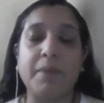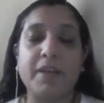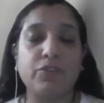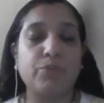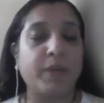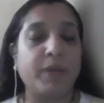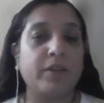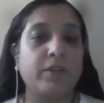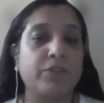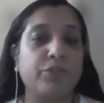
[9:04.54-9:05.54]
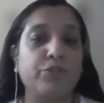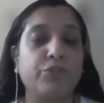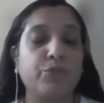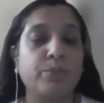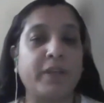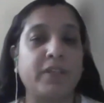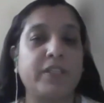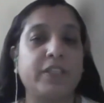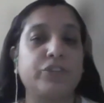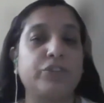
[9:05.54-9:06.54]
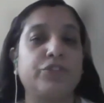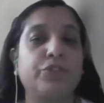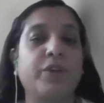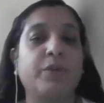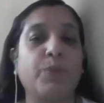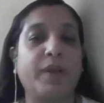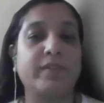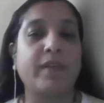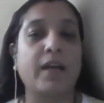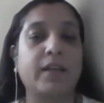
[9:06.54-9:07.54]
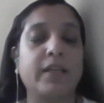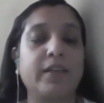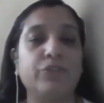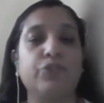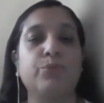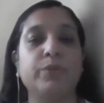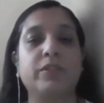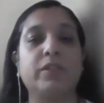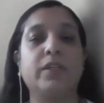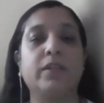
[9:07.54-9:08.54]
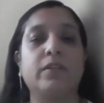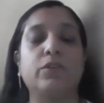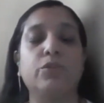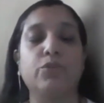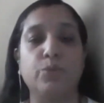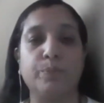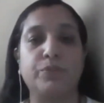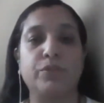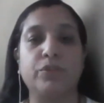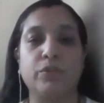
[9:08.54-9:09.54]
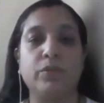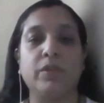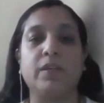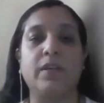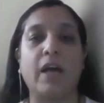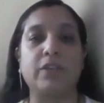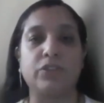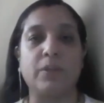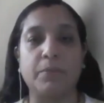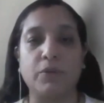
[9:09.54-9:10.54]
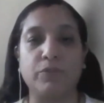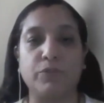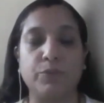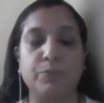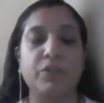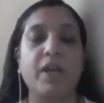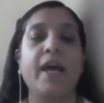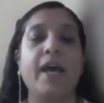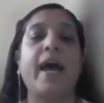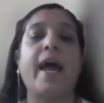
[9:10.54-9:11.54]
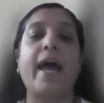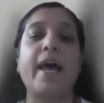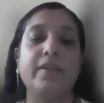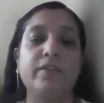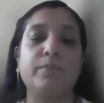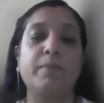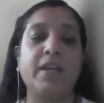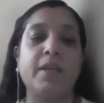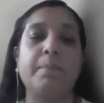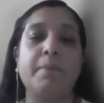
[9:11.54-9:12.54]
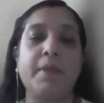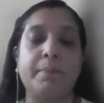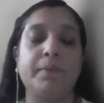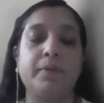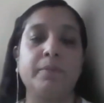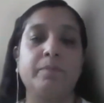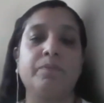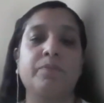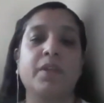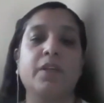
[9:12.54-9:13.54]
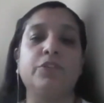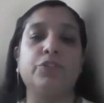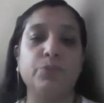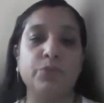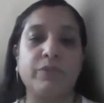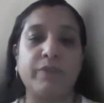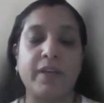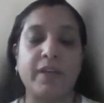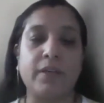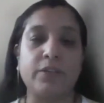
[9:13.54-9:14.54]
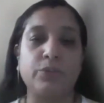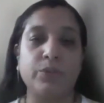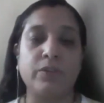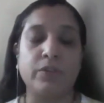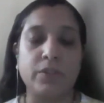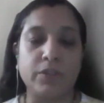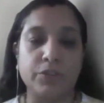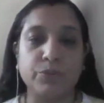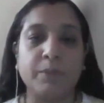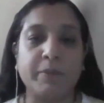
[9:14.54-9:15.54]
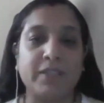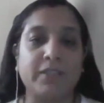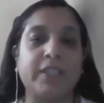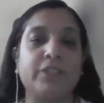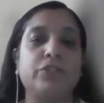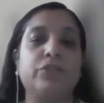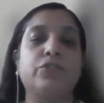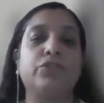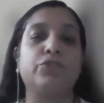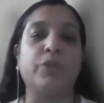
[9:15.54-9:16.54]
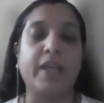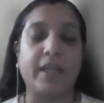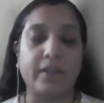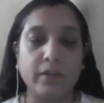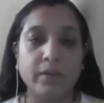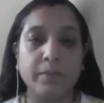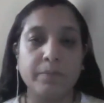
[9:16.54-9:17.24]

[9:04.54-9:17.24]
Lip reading: best way to do meditations during Vesak is do it in groups, in large number of groups. As many people do the meditations together,